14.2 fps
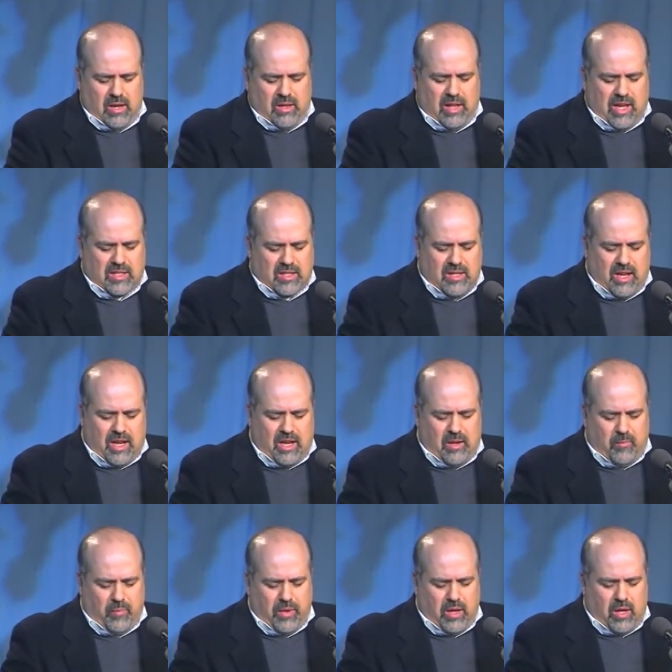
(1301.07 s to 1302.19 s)
Last night,
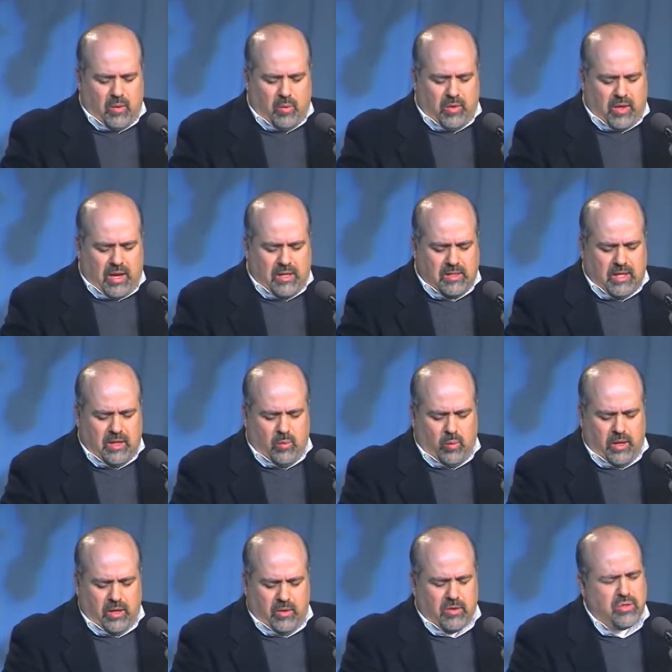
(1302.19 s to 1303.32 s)
with 18
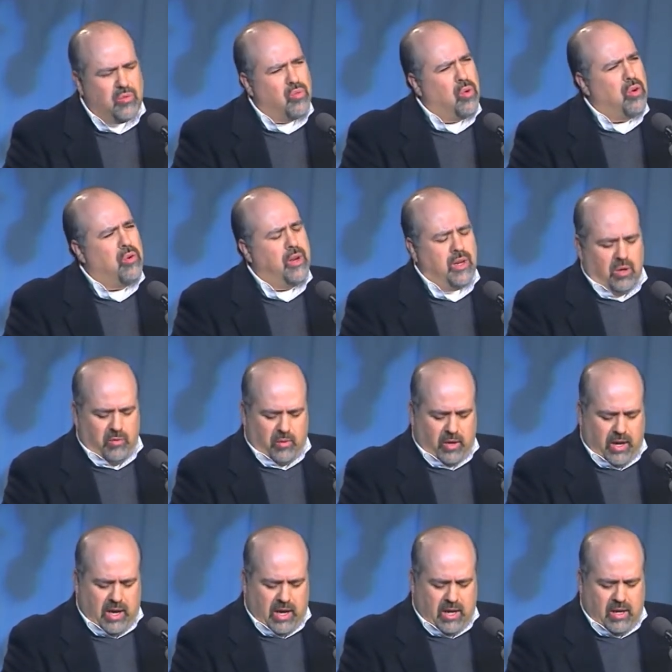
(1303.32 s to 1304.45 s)
wheelers roaring
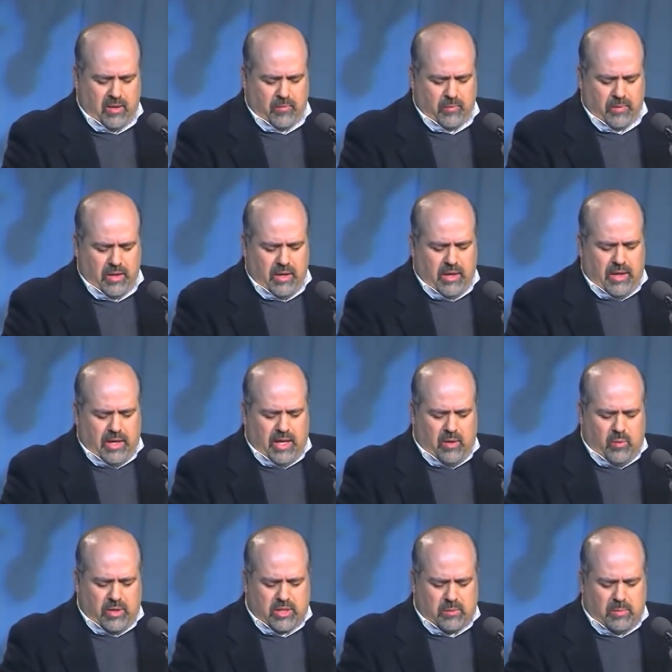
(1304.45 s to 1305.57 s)
overhead, he
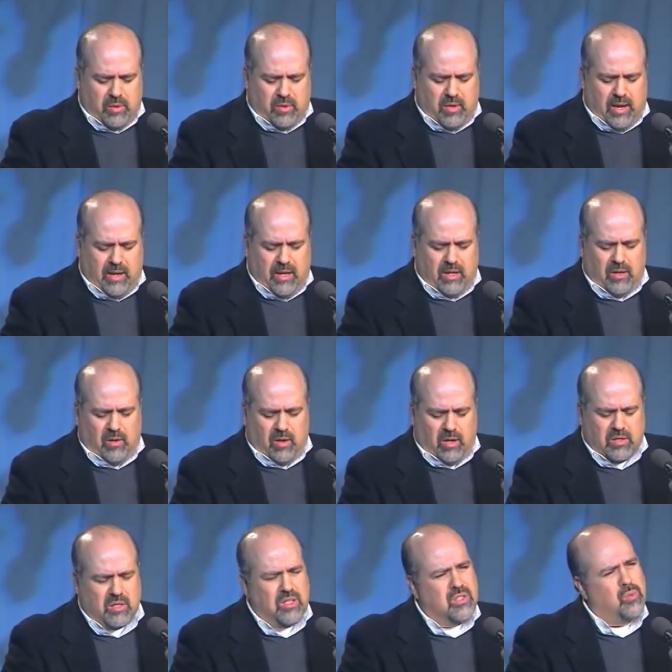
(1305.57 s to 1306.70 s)
whispered that he'd
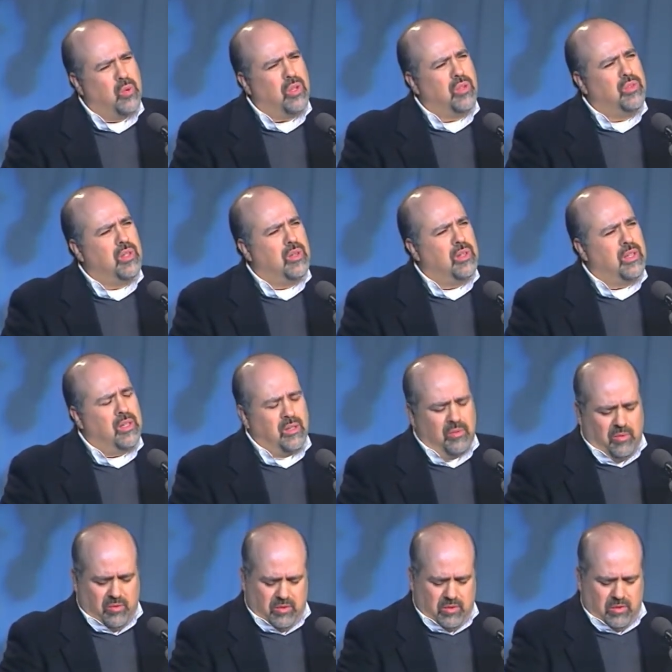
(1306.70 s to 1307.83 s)
lost his will to
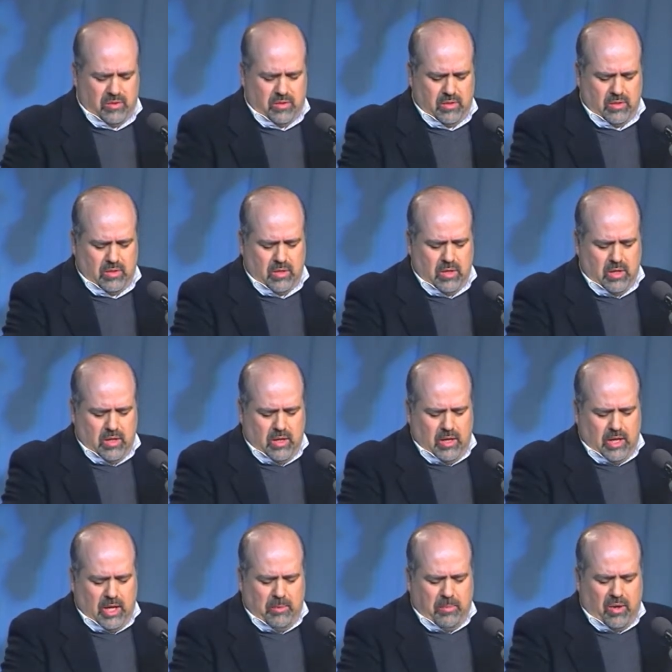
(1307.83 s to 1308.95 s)
live.
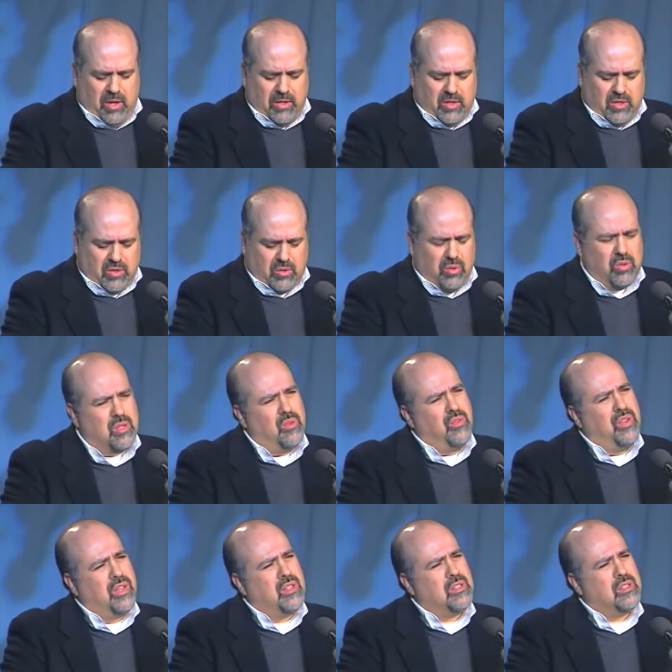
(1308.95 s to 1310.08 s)
He pawned his
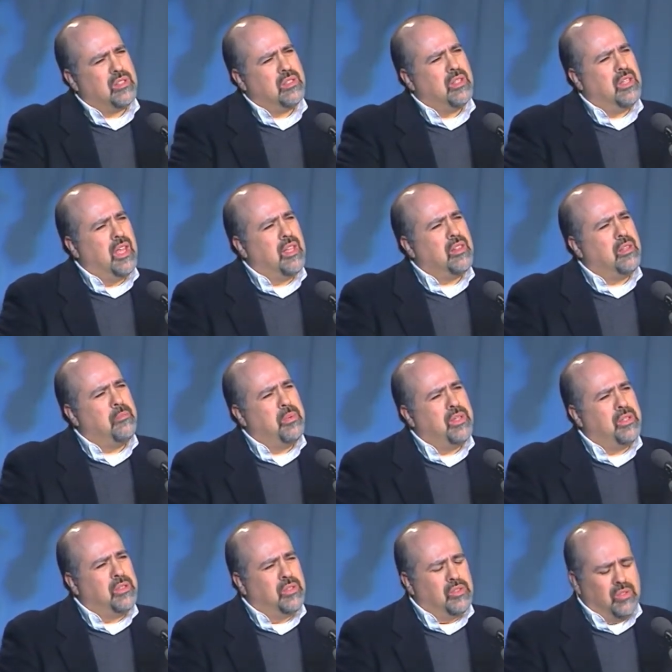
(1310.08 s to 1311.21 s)
crucifix to get the
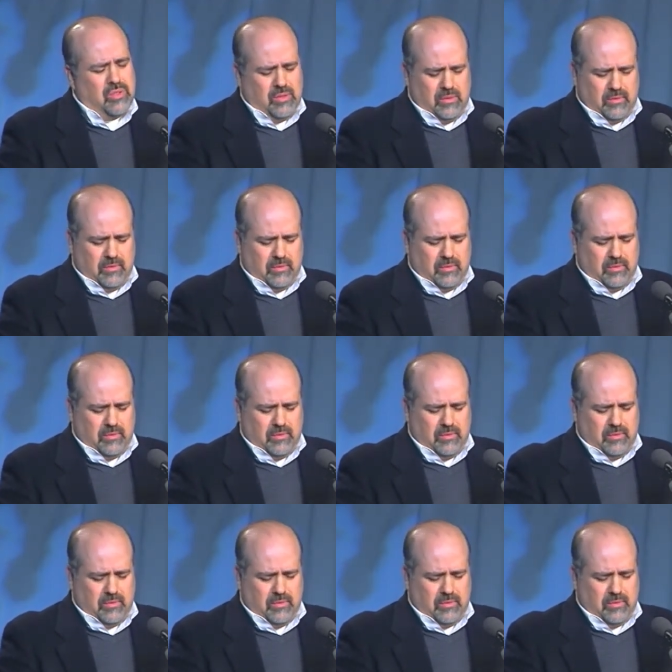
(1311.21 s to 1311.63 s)
pills.